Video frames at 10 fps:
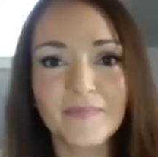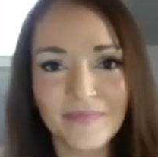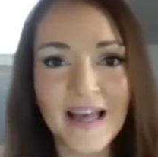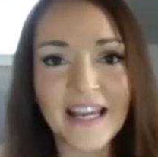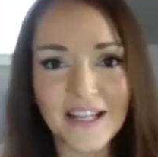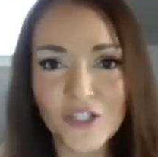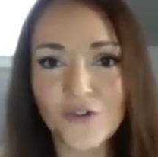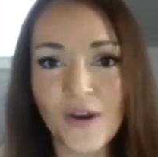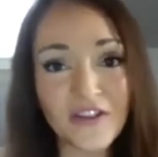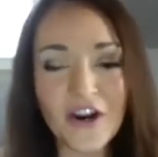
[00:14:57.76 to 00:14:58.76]
like
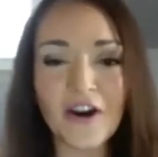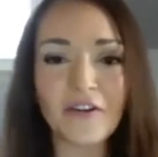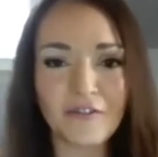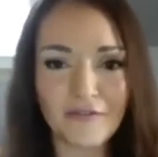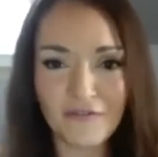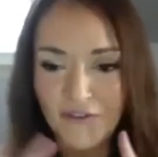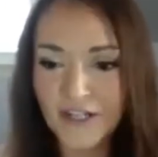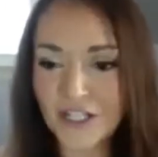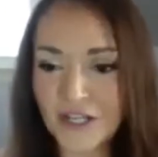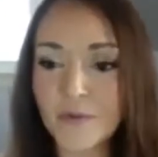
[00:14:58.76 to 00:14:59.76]
strengthen our
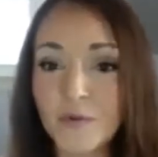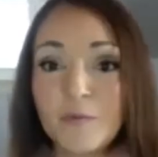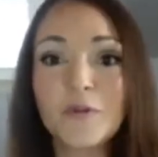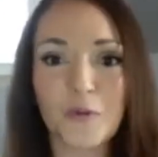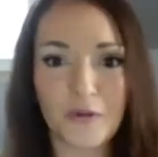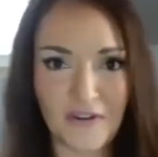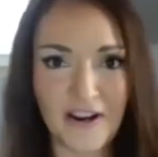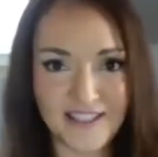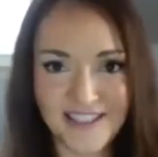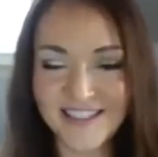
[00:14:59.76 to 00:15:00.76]
friendships with mutual
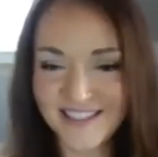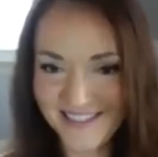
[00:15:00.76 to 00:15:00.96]
friends.